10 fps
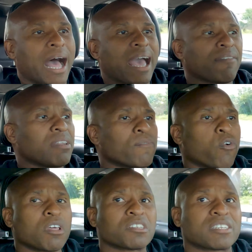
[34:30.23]
I haven't even
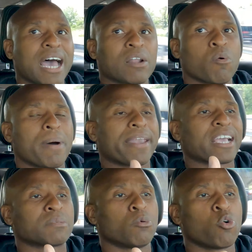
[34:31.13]
fully decided what my
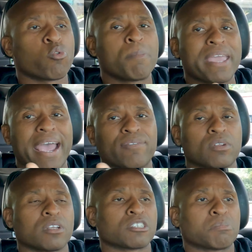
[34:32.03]
next move will be after
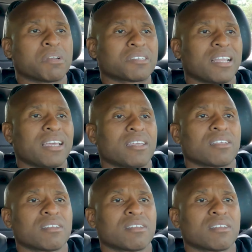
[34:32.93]
this, but it's like,